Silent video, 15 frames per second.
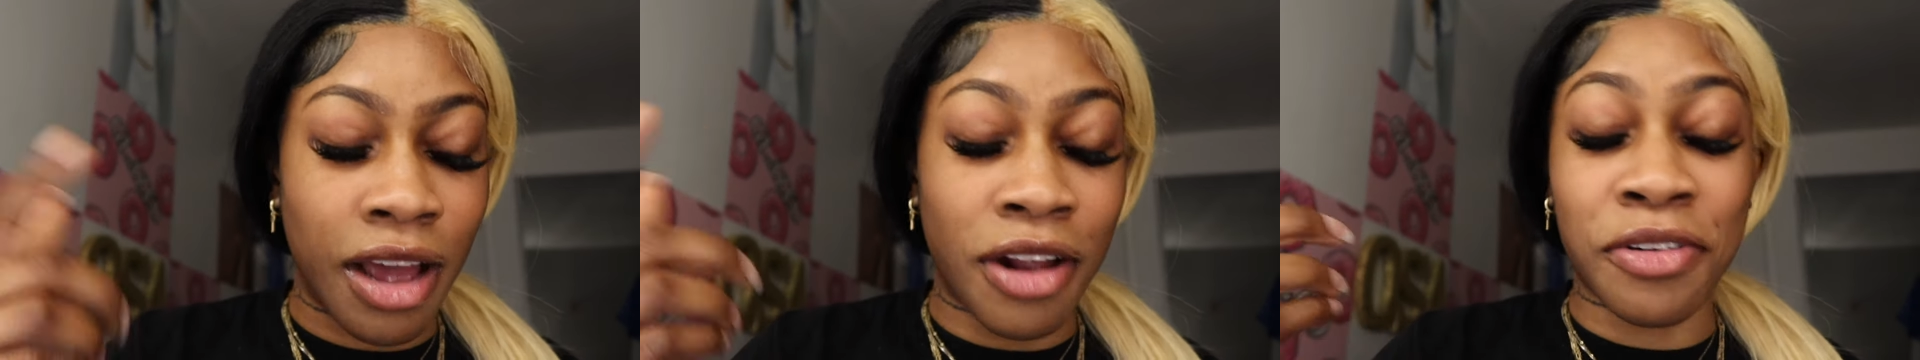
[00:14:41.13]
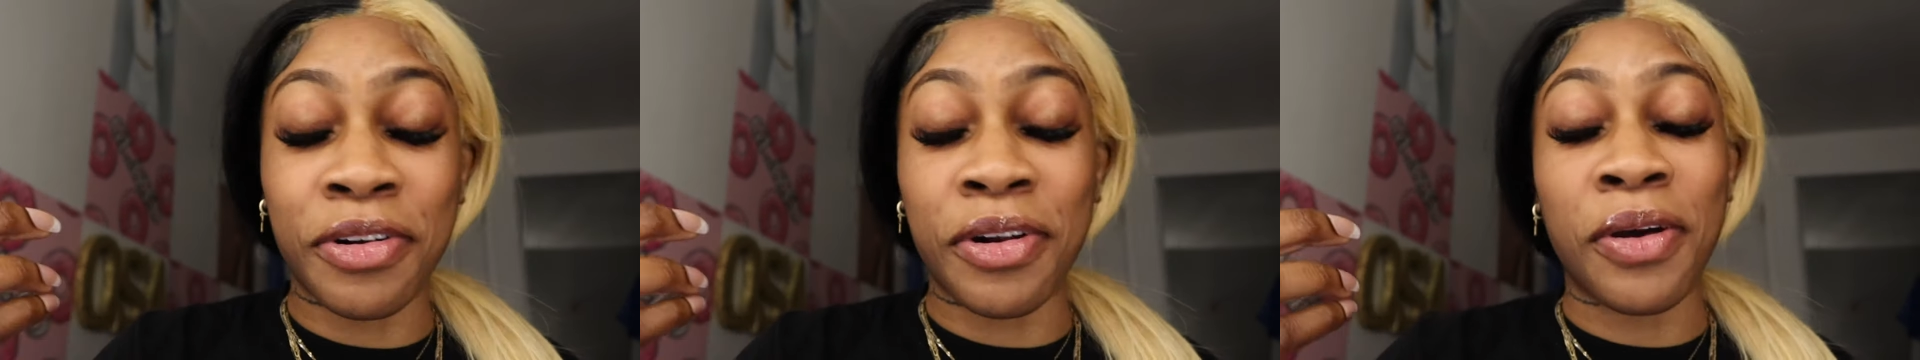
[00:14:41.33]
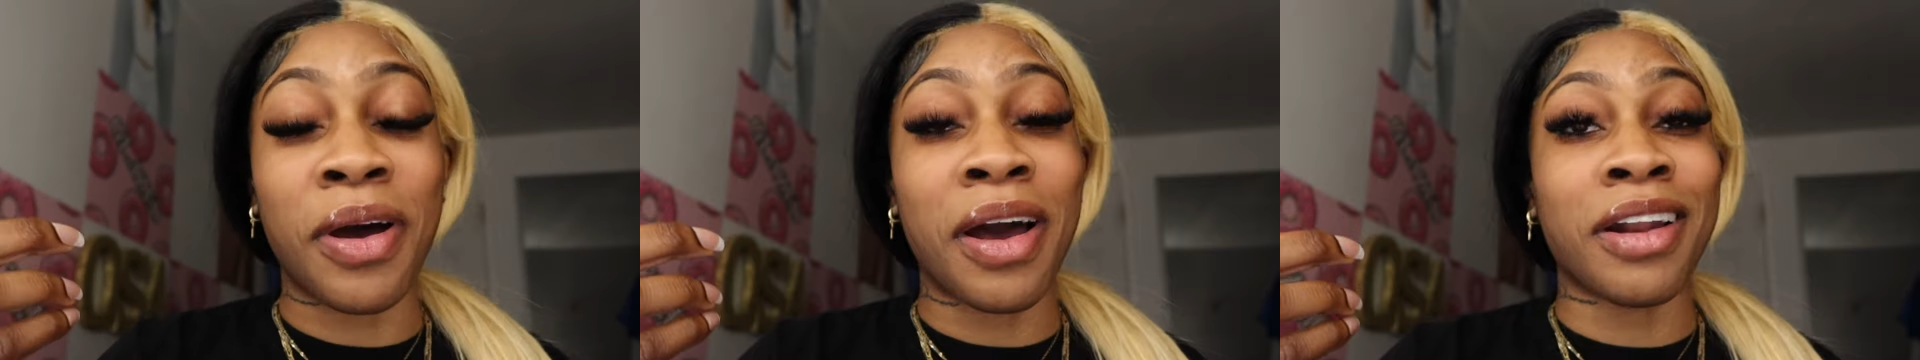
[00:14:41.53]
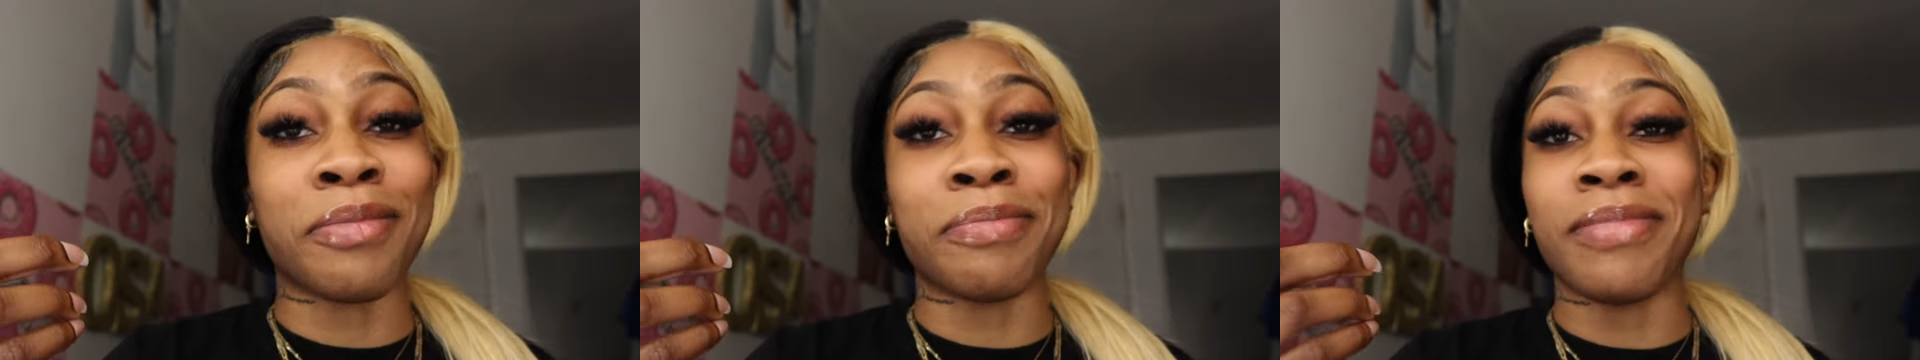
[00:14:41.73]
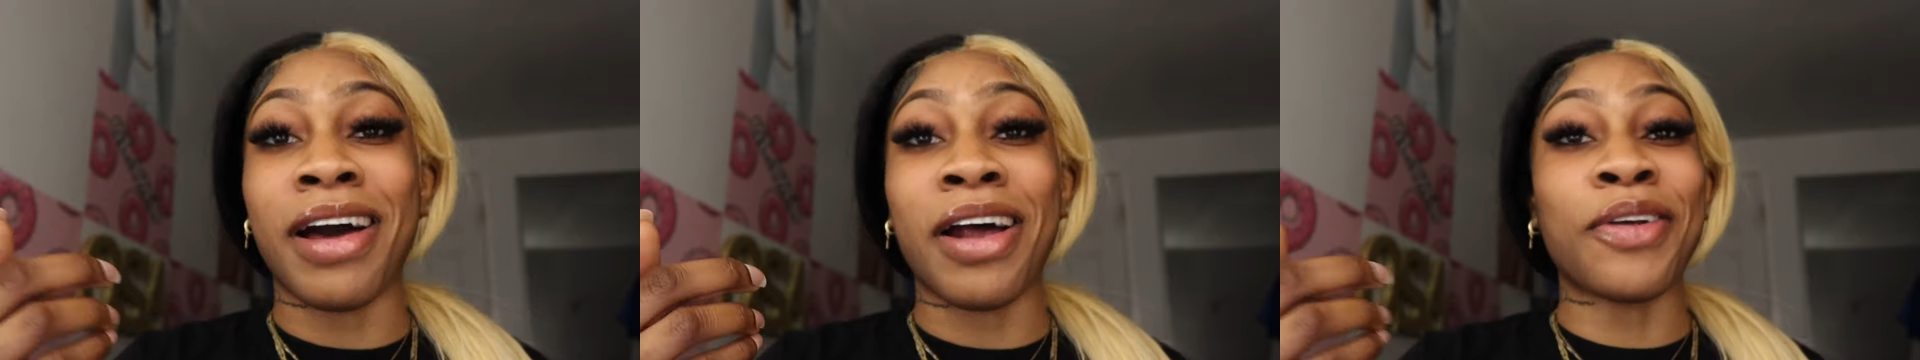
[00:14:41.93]
I don't know how
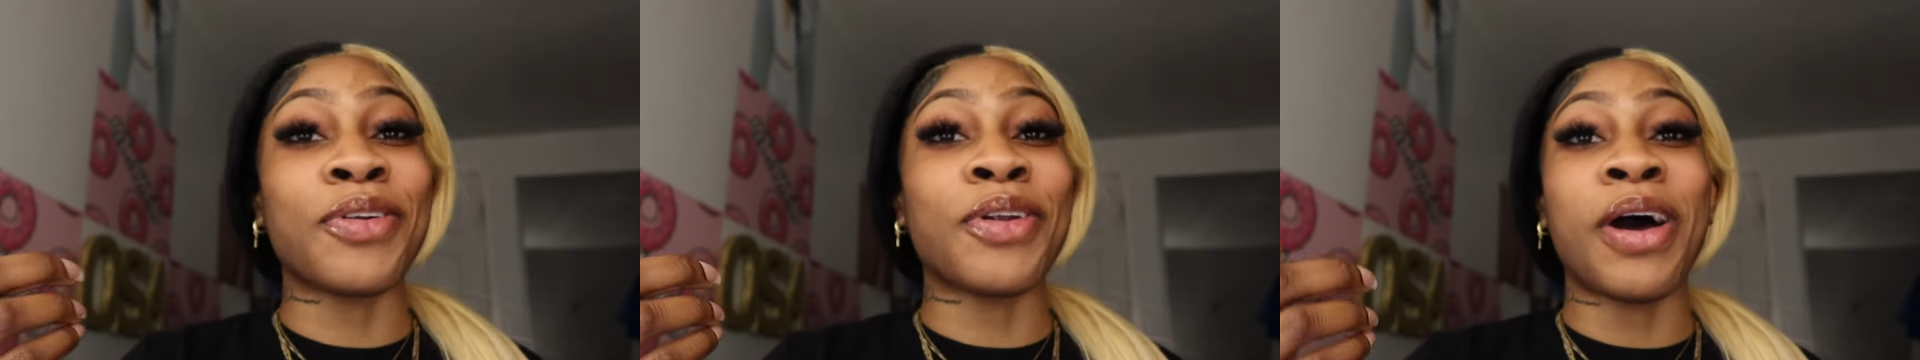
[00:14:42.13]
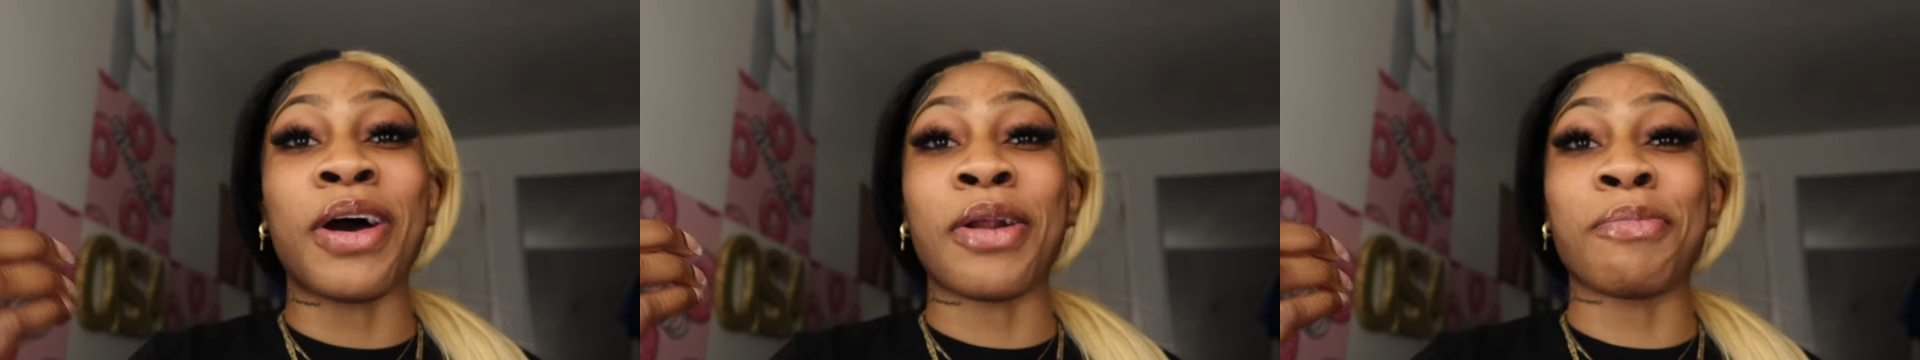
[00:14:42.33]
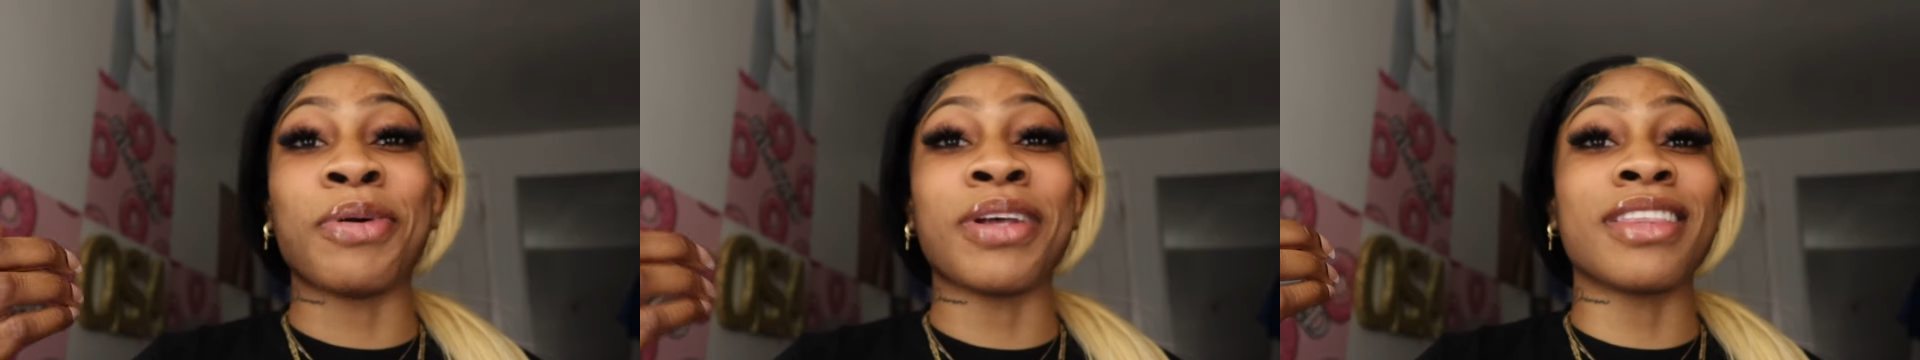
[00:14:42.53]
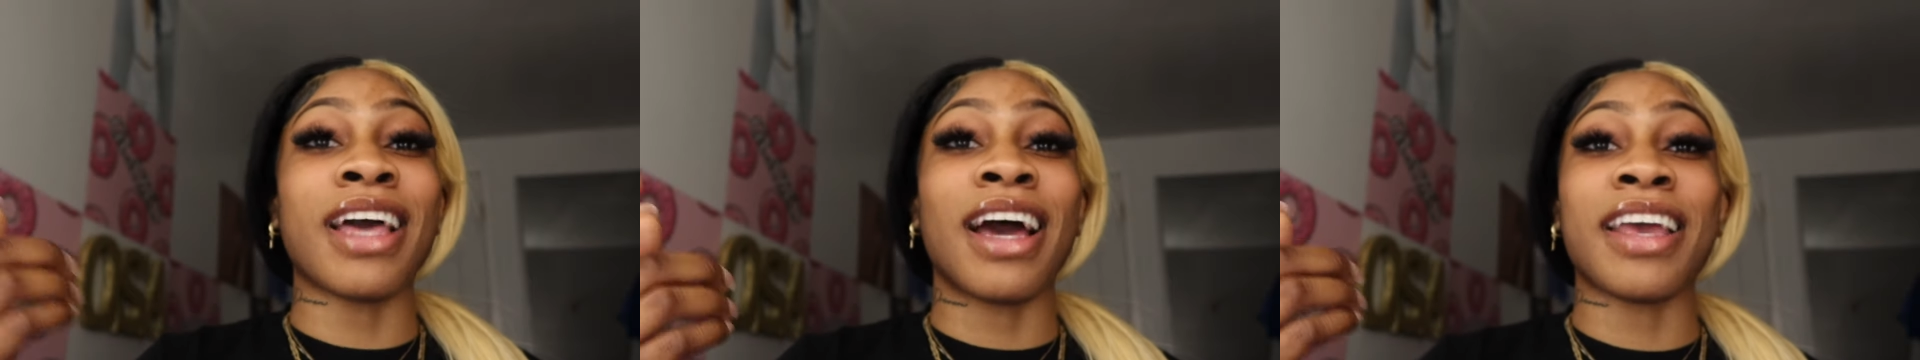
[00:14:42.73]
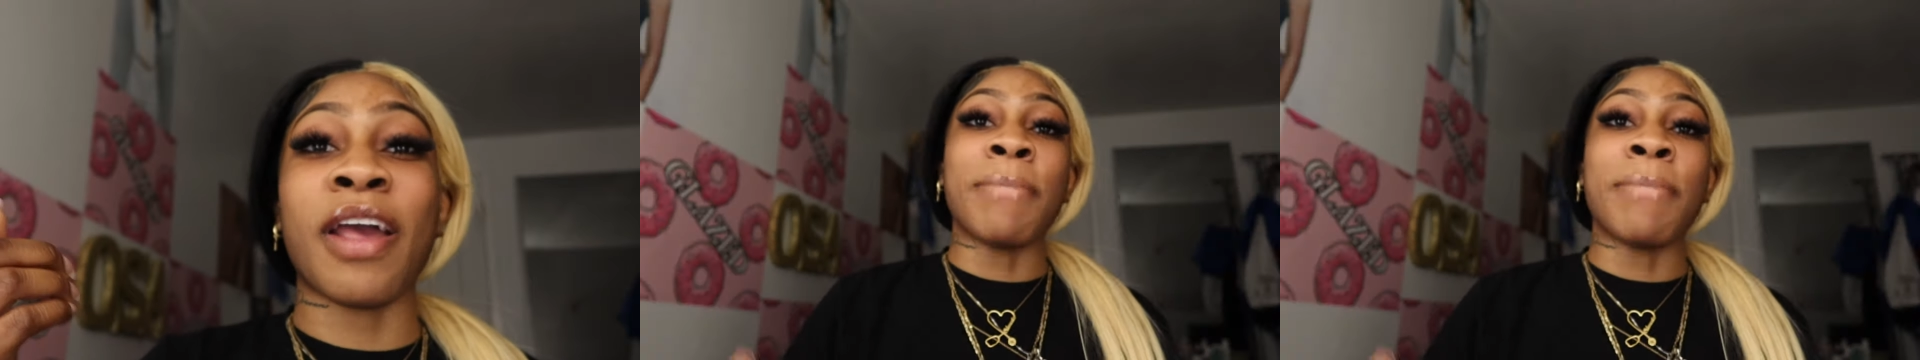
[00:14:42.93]
to put that.